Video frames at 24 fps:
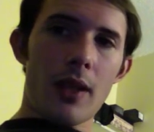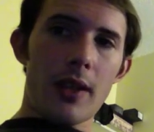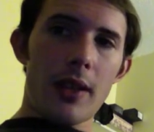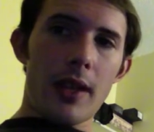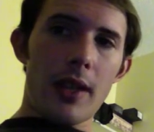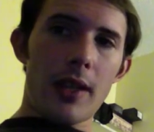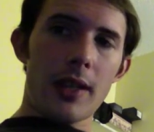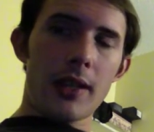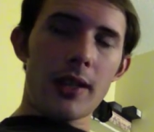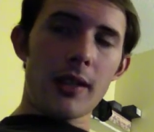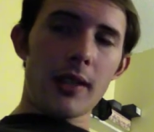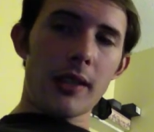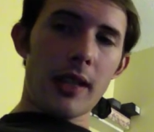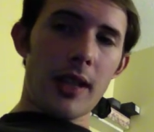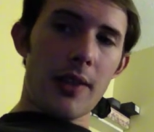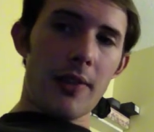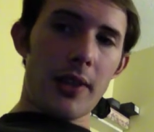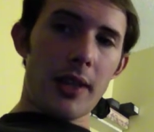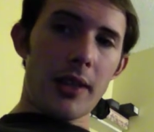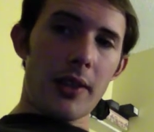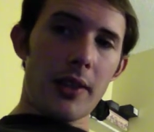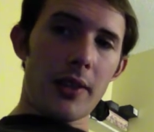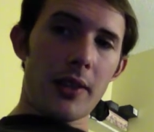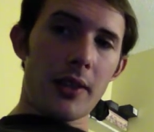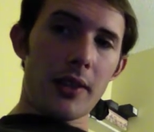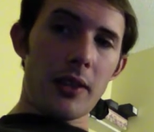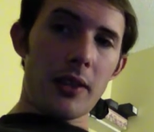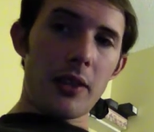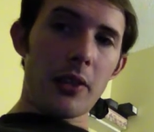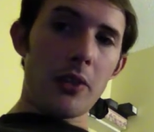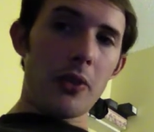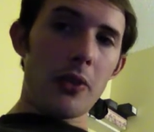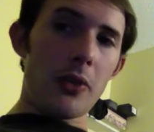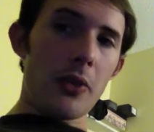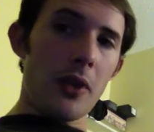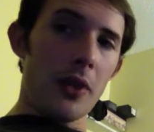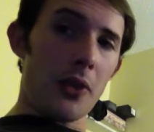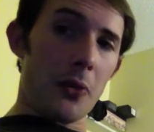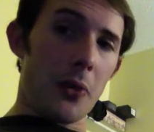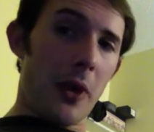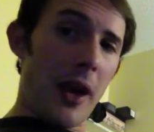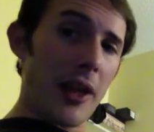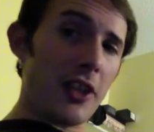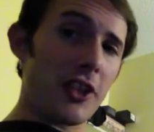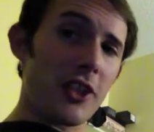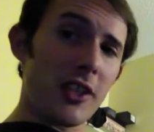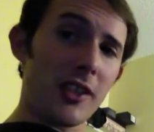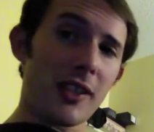And it doesn't have anything to do with
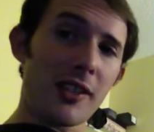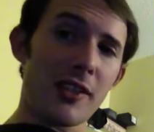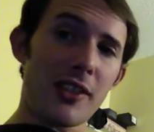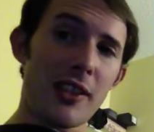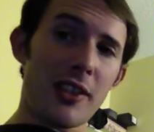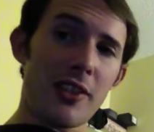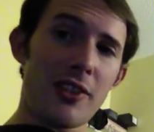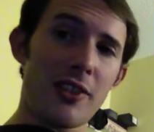righteous